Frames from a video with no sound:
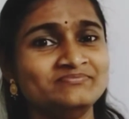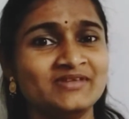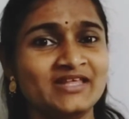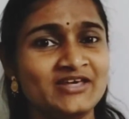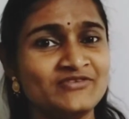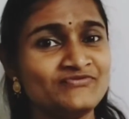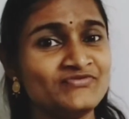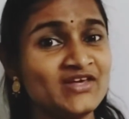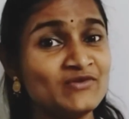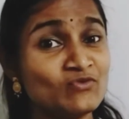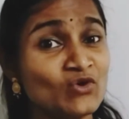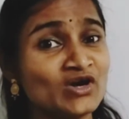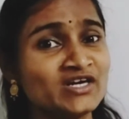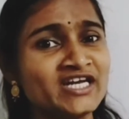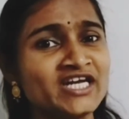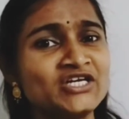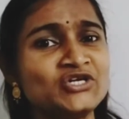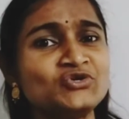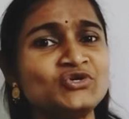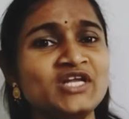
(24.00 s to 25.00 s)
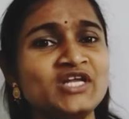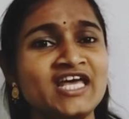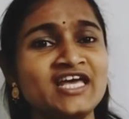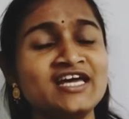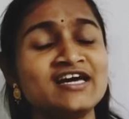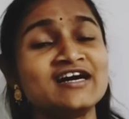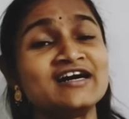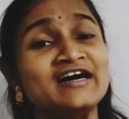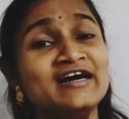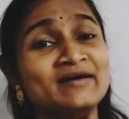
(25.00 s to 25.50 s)
if they wanted to
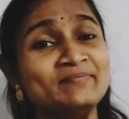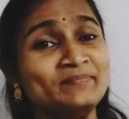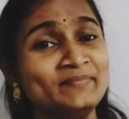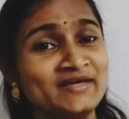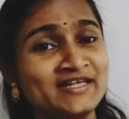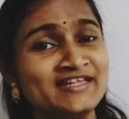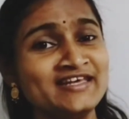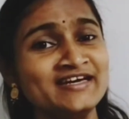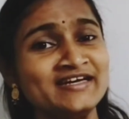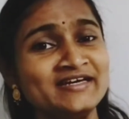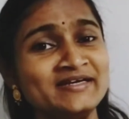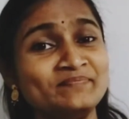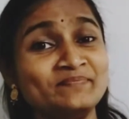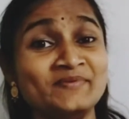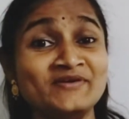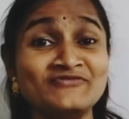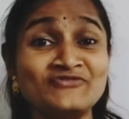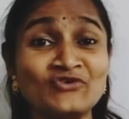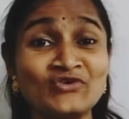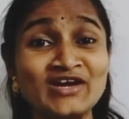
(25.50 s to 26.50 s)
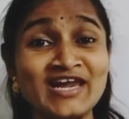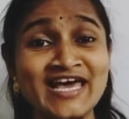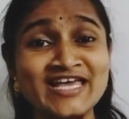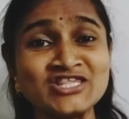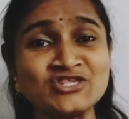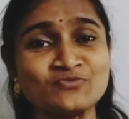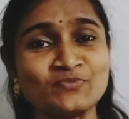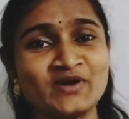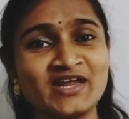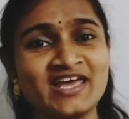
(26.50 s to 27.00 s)
take a period before
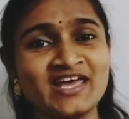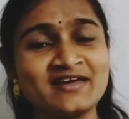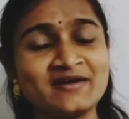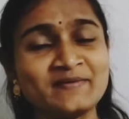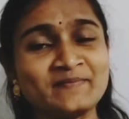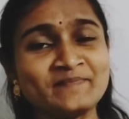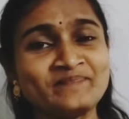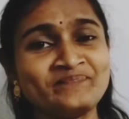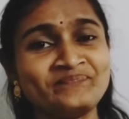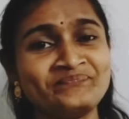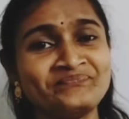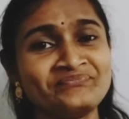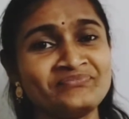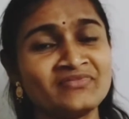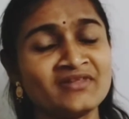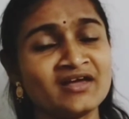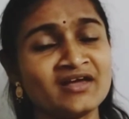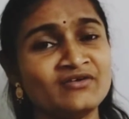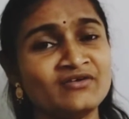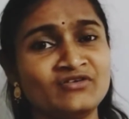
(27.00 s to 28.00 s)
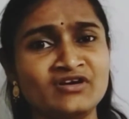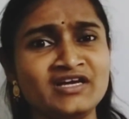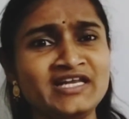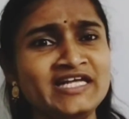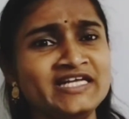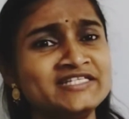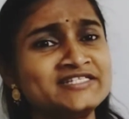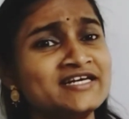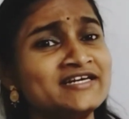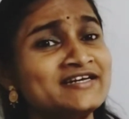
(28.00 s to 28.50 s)
lunch break, really
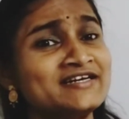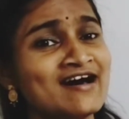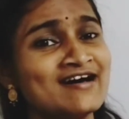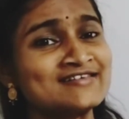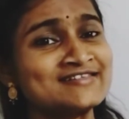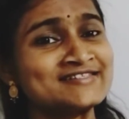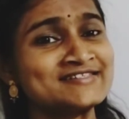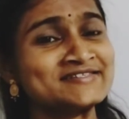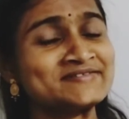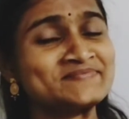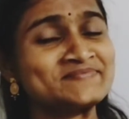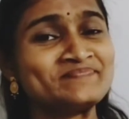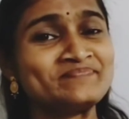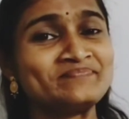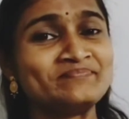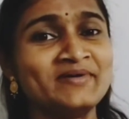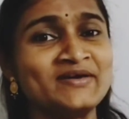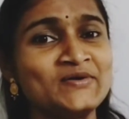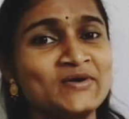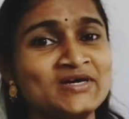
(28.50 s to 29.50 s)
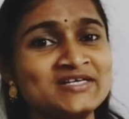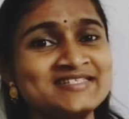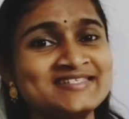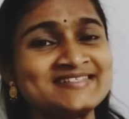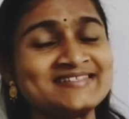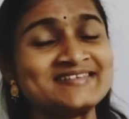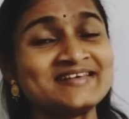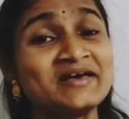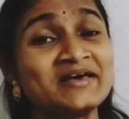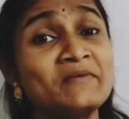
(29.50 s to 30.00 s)
it's a task because
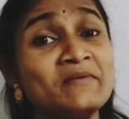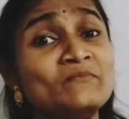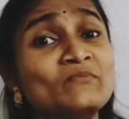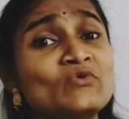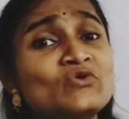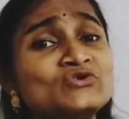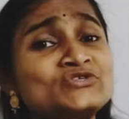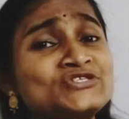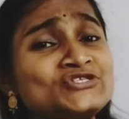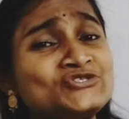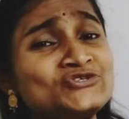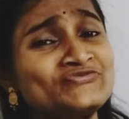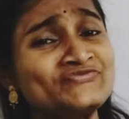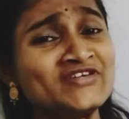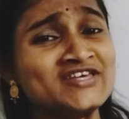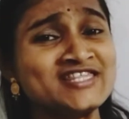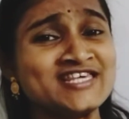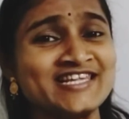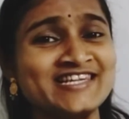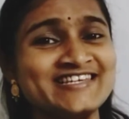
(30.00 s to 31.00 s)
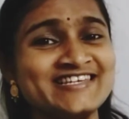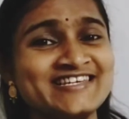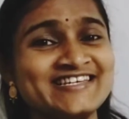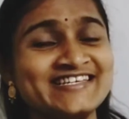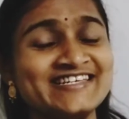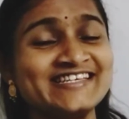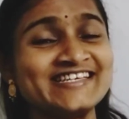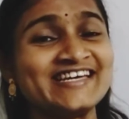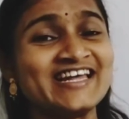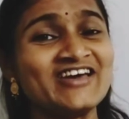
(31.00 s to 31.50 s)
most of the children
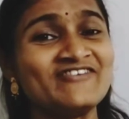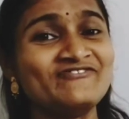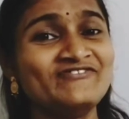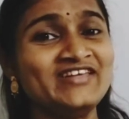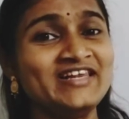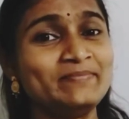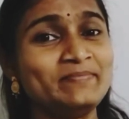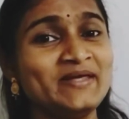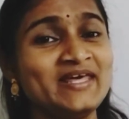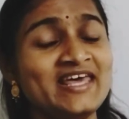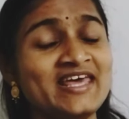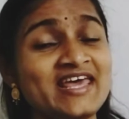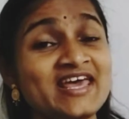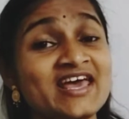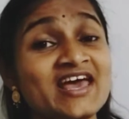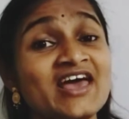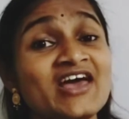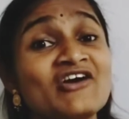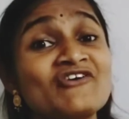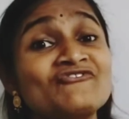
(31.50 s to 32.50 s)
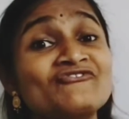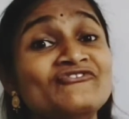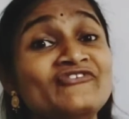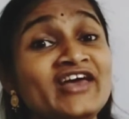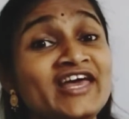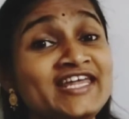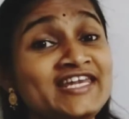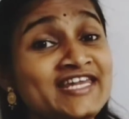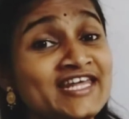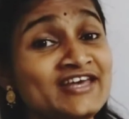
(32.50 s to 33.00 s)
will be
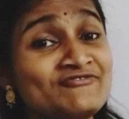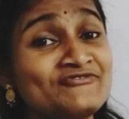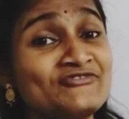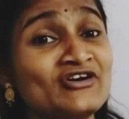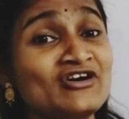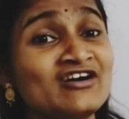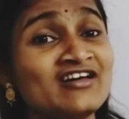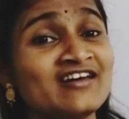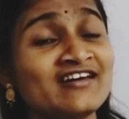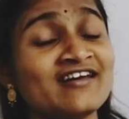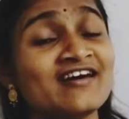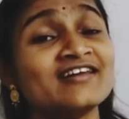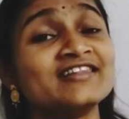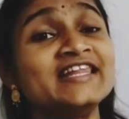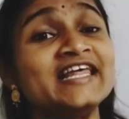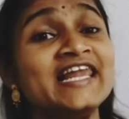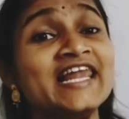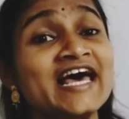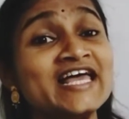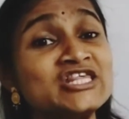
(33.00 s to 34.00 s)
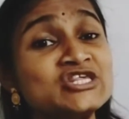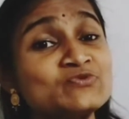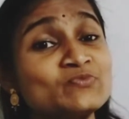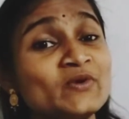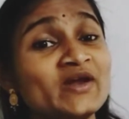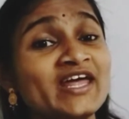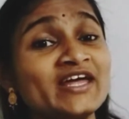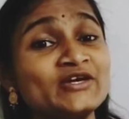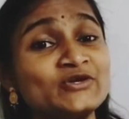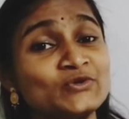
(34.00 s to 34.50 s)
waiting for the lunch
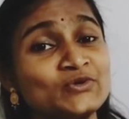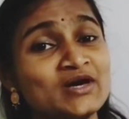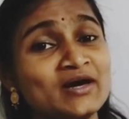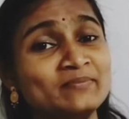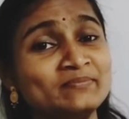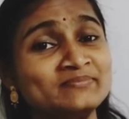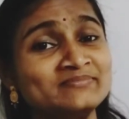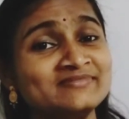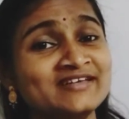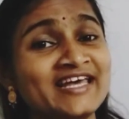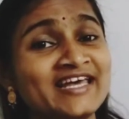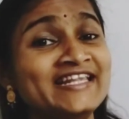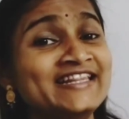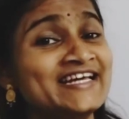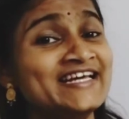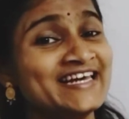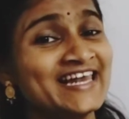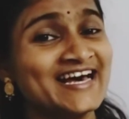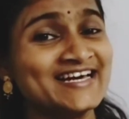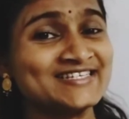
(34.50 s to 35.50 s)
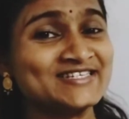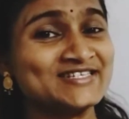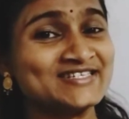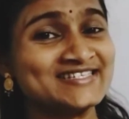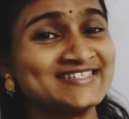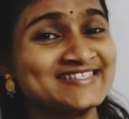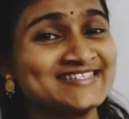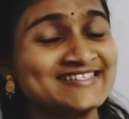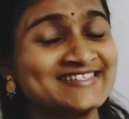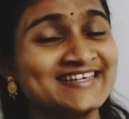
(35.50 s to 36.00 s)
break to come in the classes,
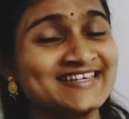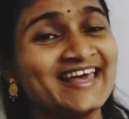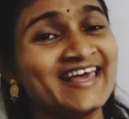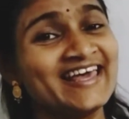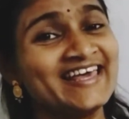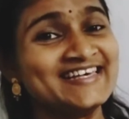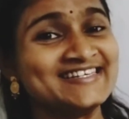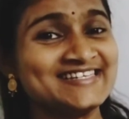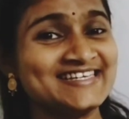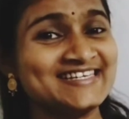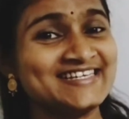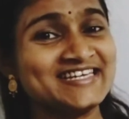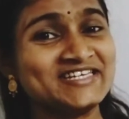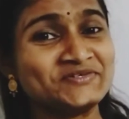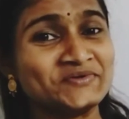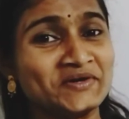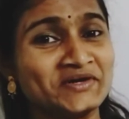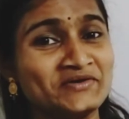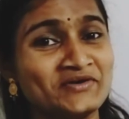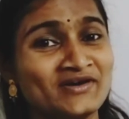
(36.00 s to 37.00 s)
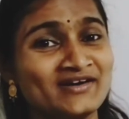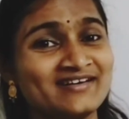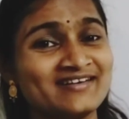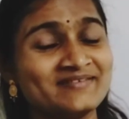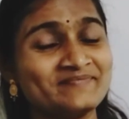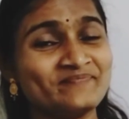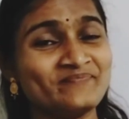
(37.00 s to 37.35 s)
isn't it or not?